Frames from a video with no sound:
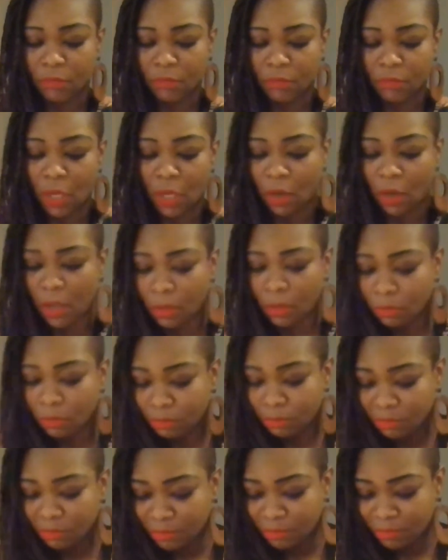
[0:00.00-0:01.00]
Oh,
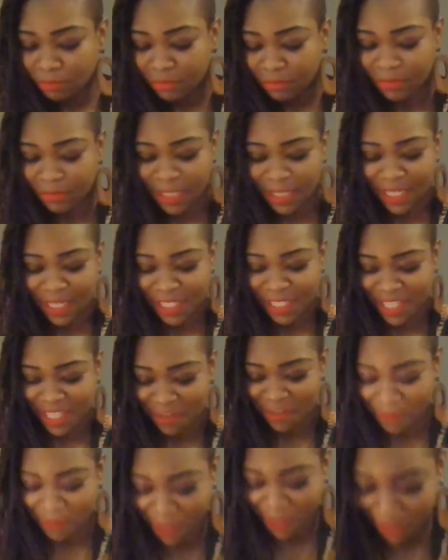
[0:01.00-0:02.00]
it
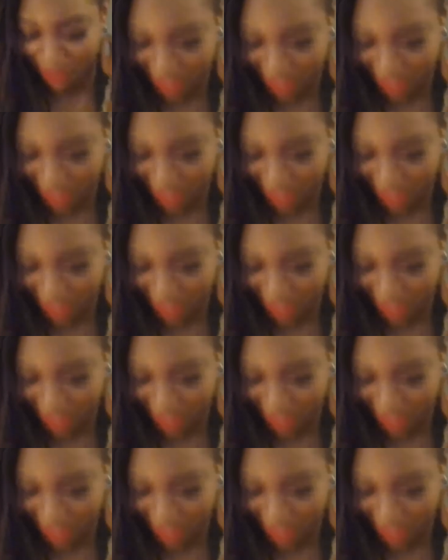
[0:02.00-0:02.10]
did fall